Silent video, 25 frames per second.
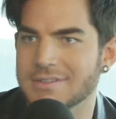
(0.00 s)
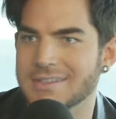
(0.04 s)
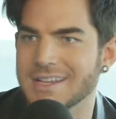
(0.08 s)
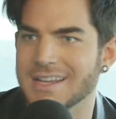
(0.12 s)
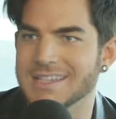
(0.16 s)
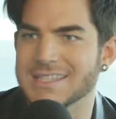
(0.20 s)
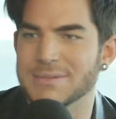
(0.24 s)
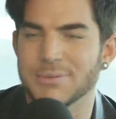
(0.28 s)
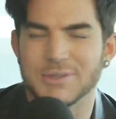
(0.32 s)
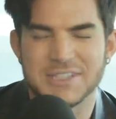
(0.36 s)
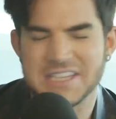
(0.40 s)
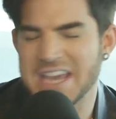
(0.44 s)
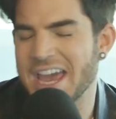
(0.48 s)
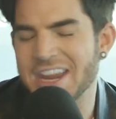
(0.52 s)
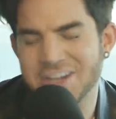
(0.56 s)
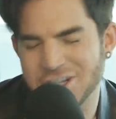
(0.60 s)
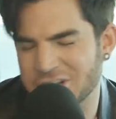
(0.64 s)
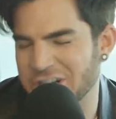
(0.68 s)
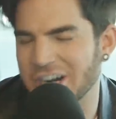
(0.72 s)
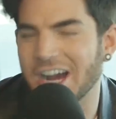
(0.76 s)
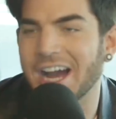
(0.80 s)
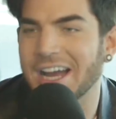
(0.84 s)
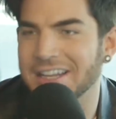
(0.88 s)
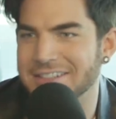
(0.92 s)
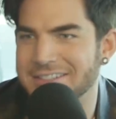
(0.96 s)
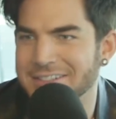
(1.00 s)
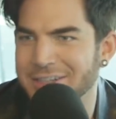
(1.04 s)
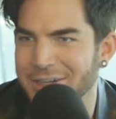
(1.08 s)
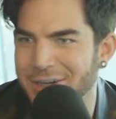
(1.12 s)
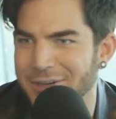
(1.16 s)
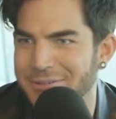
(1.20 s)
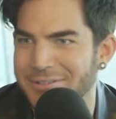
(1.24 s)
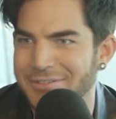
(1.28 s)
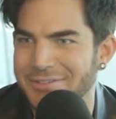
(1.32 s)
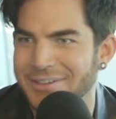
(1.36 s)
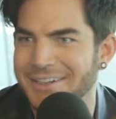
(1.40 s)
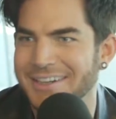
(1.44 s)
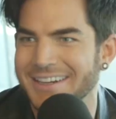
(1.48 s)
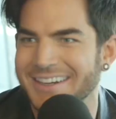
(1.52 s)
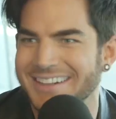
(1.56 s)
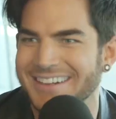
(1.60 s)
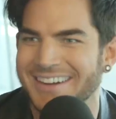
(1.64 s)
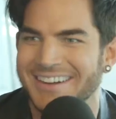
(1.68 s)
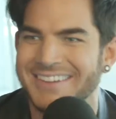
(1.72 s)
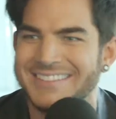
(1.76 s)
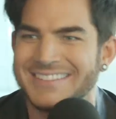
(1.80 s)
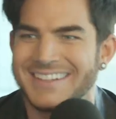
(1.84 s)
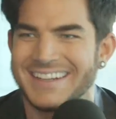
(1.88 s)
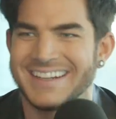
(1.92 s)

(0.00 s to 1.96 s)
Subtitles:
sensible 10 shots, before you got...